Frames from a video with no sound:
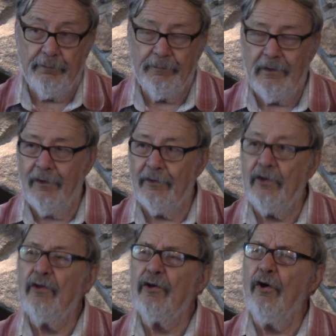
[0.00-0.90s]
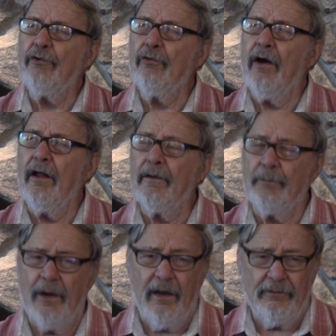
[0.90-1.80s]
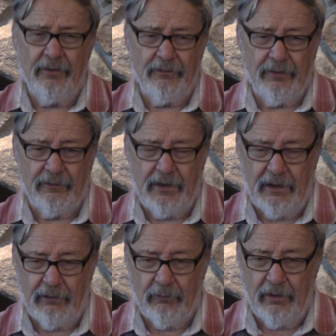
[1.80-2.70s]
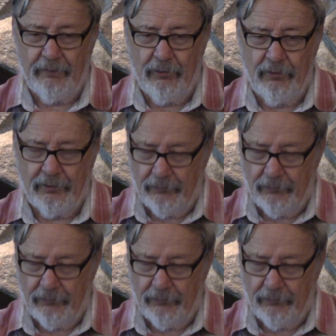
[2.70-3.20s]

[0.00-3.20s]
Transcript: you know, you go through all the process of getting rid of odors,